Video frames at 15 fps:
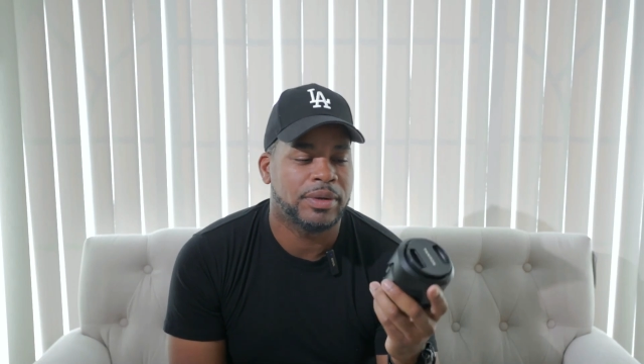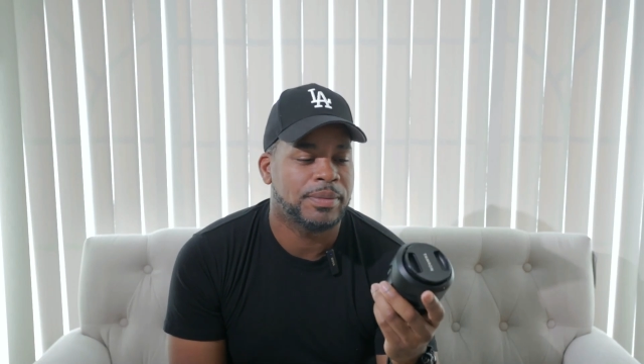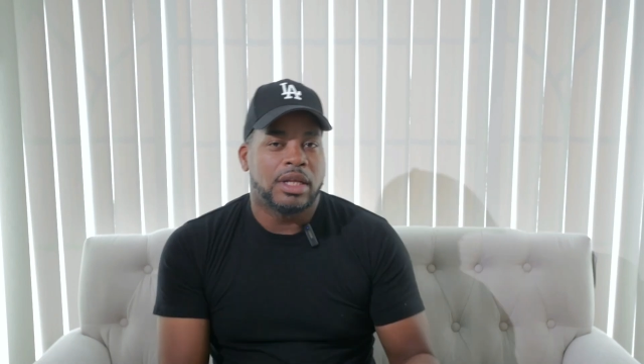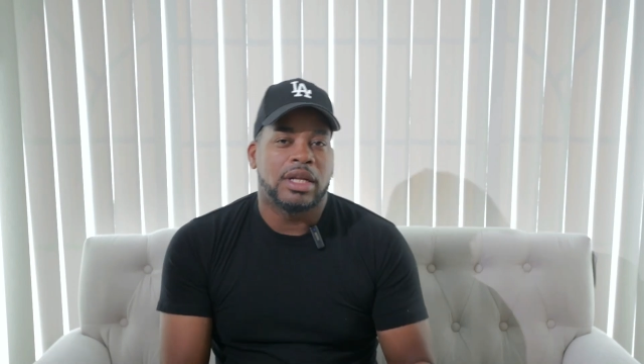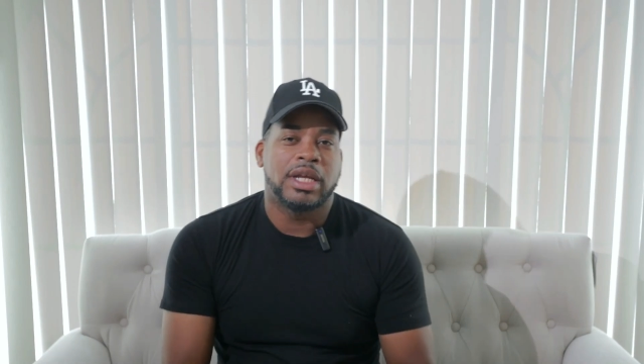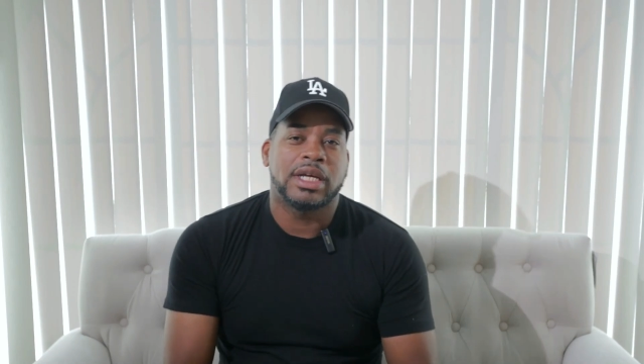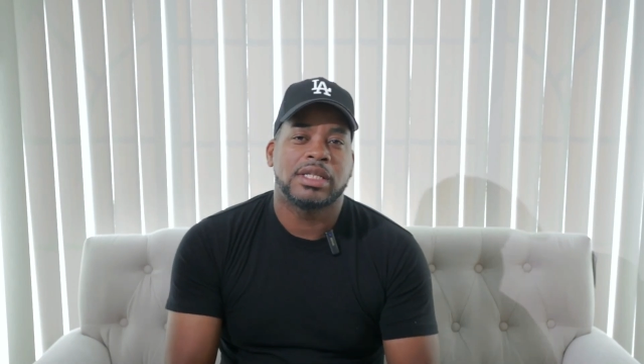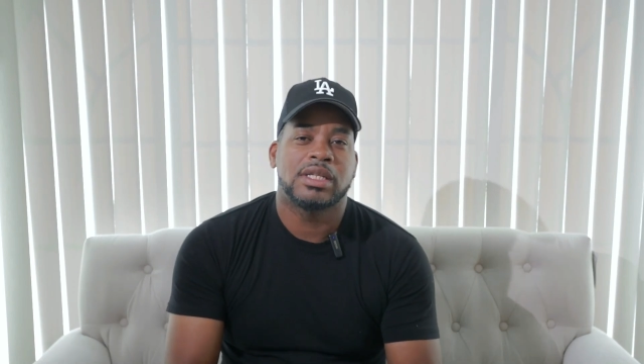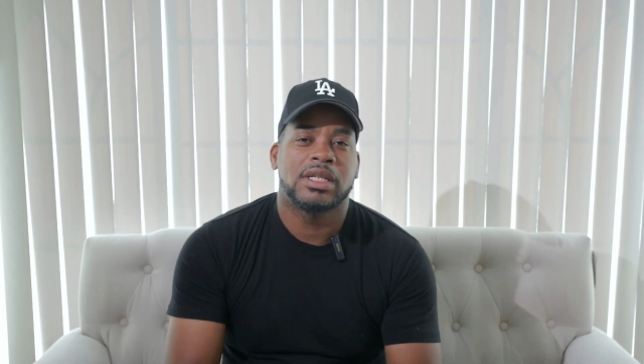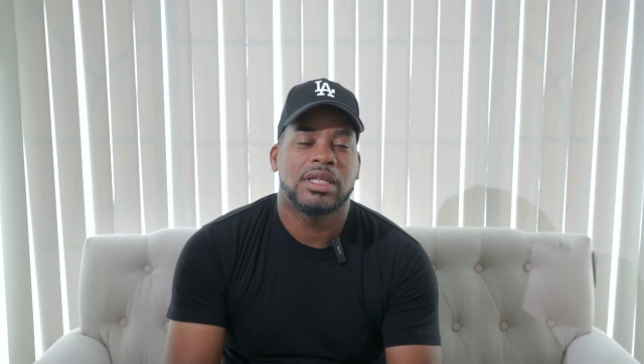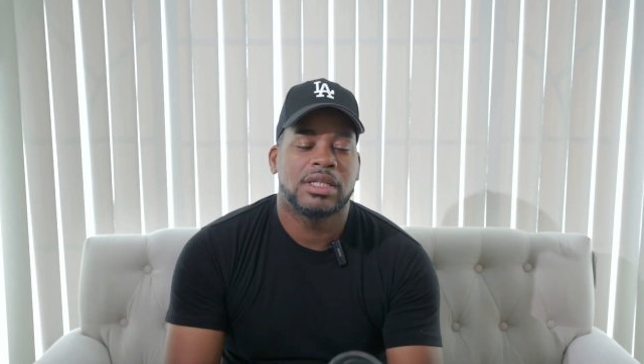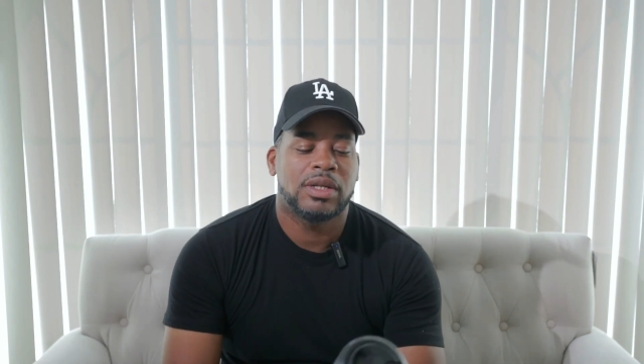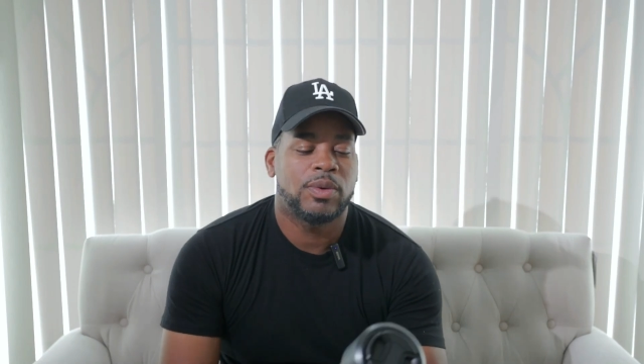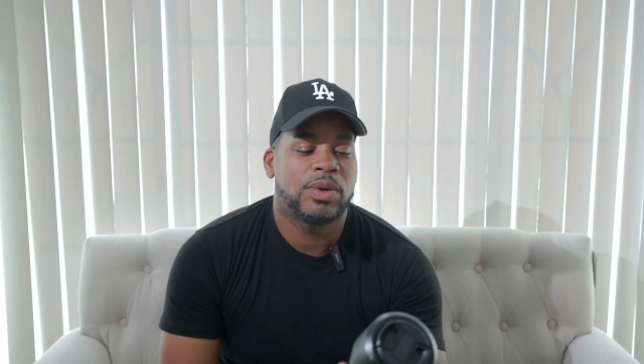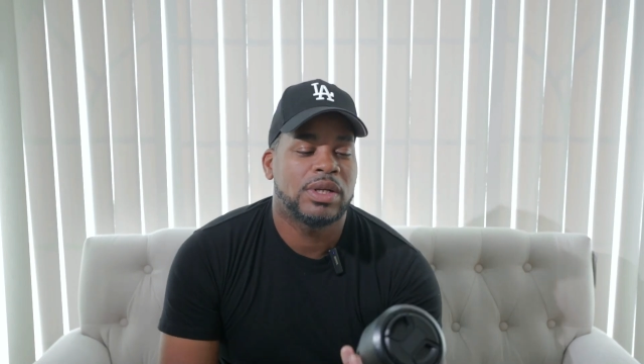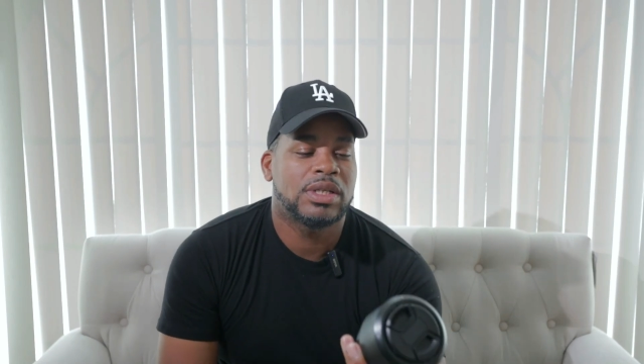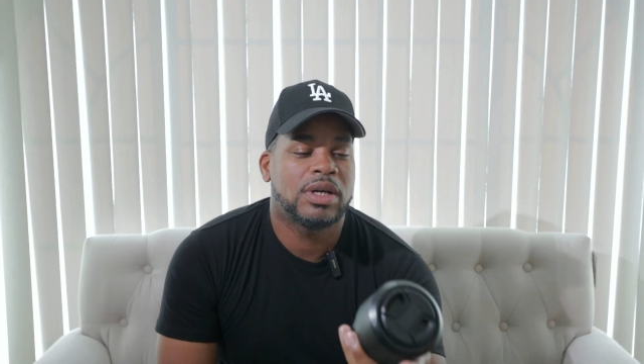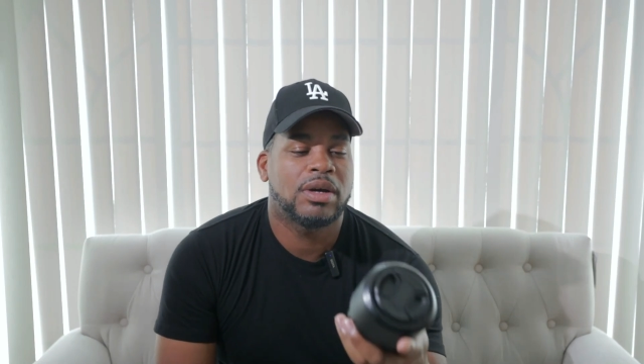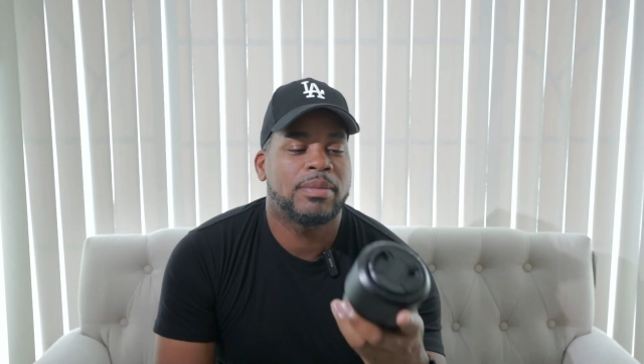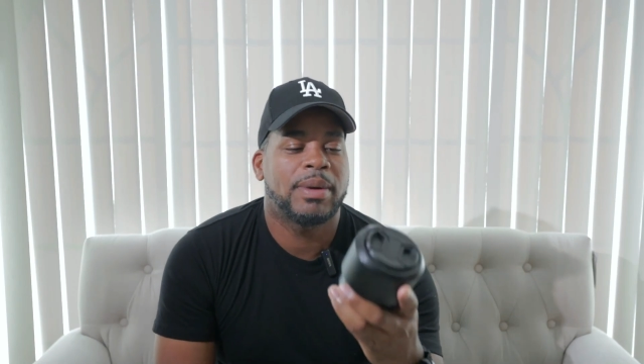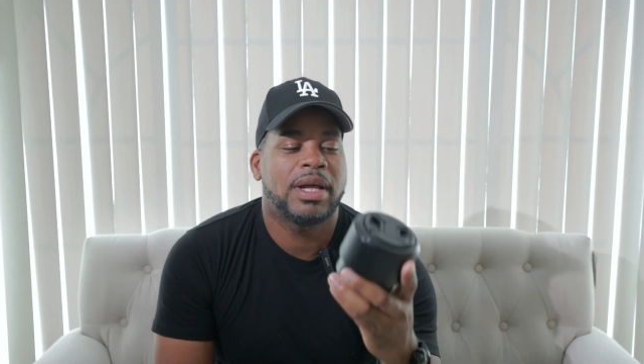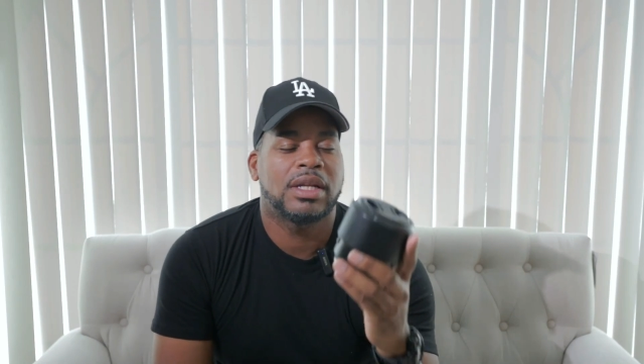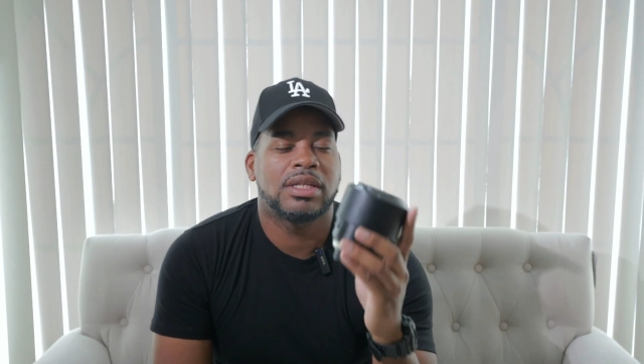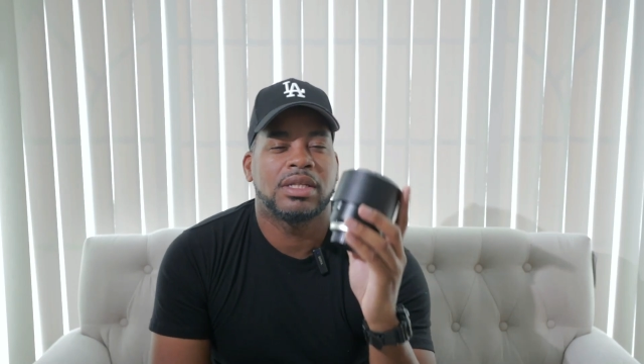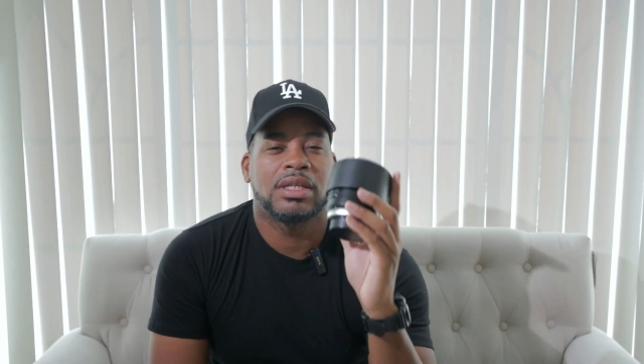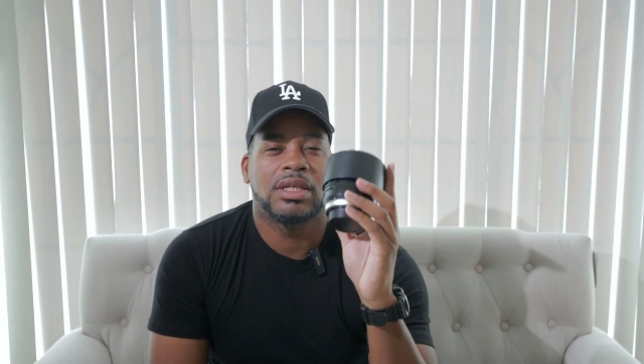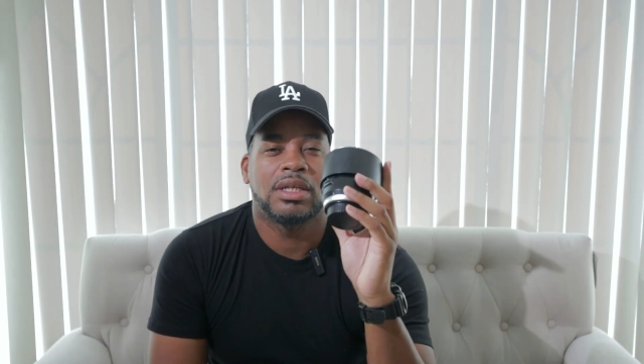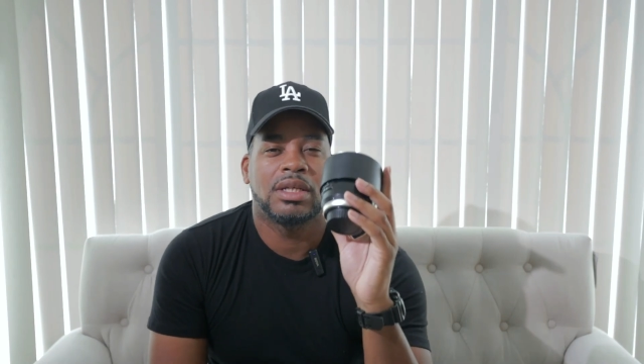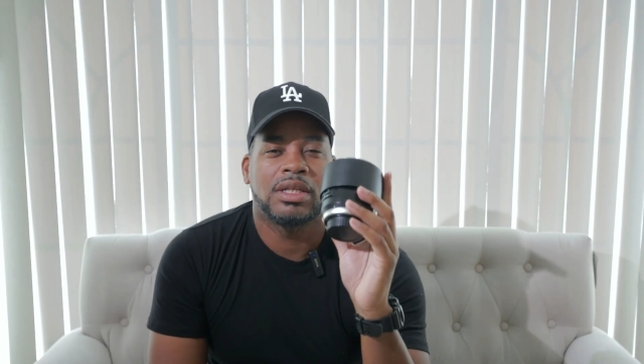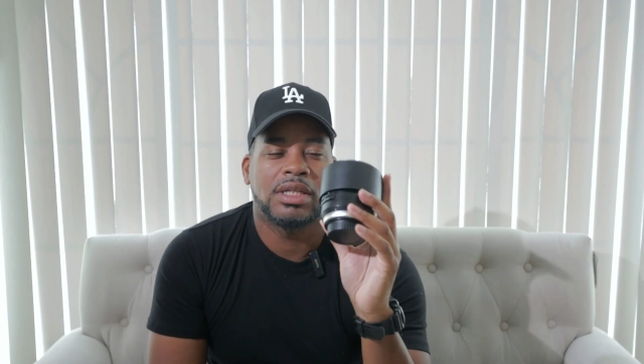The next lens I want to talk about is
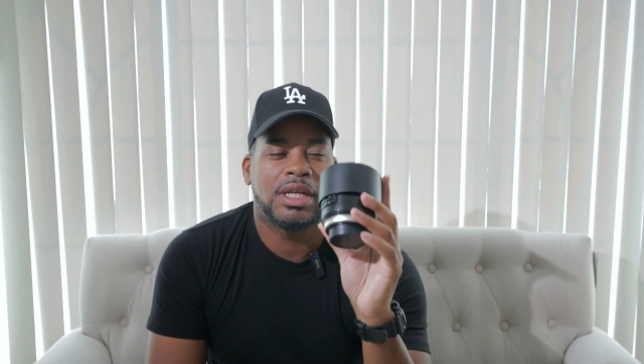the